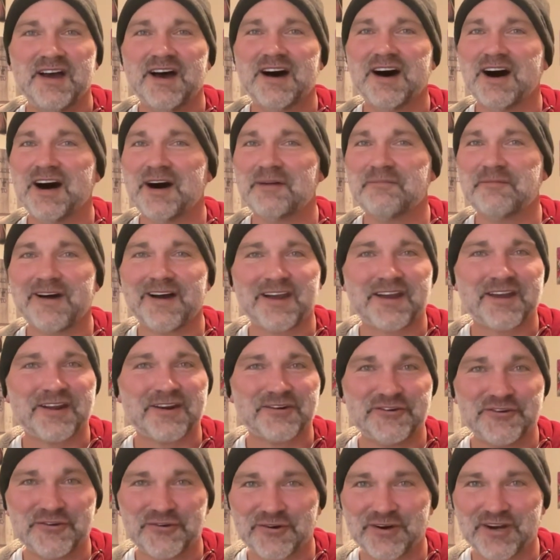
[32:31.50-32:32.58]
I'm not going to
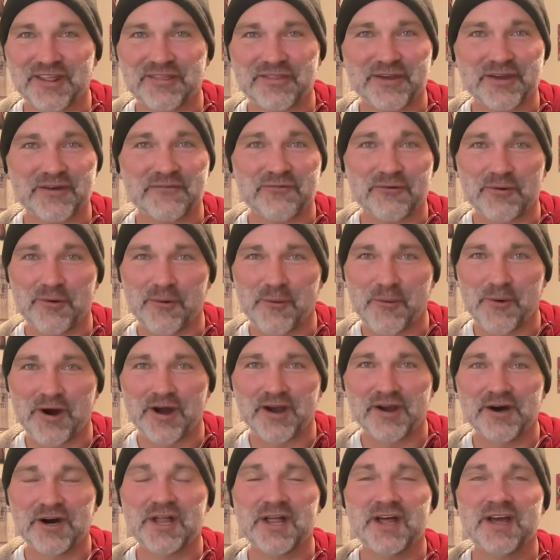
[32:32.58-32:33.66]
do anything for a
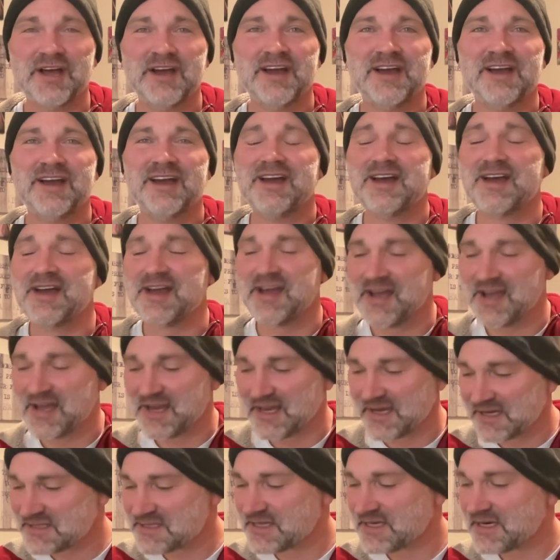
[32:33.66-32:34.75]
while.
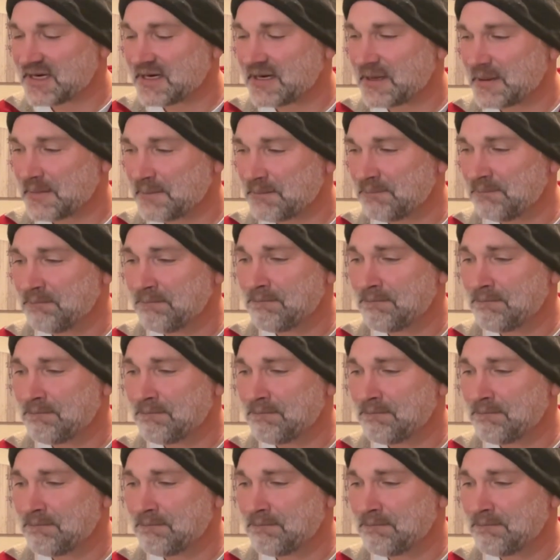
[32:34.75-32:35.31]
And um,